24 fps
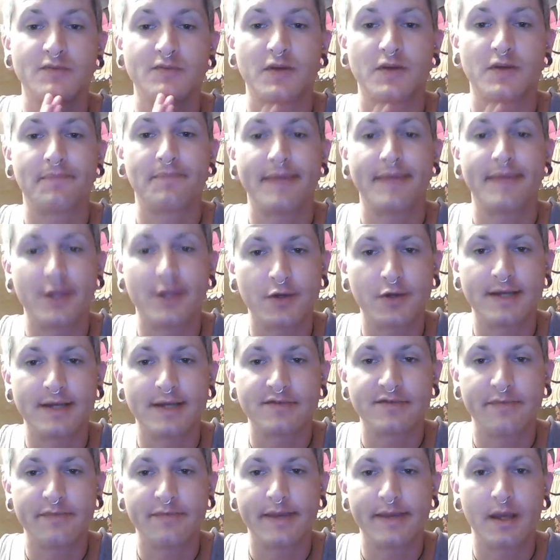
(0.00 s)
so thank you
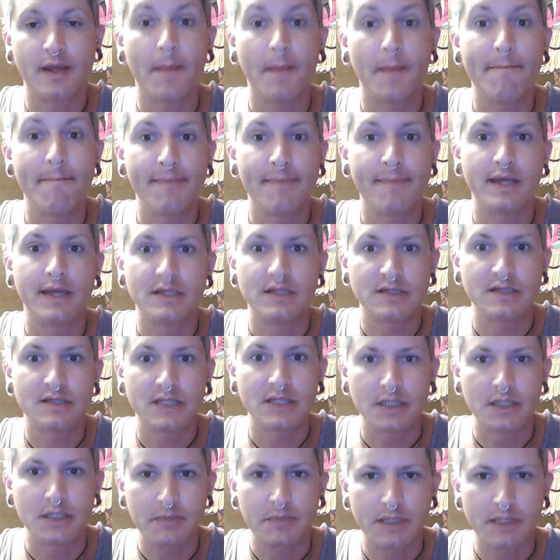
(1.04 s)
guys for being amazing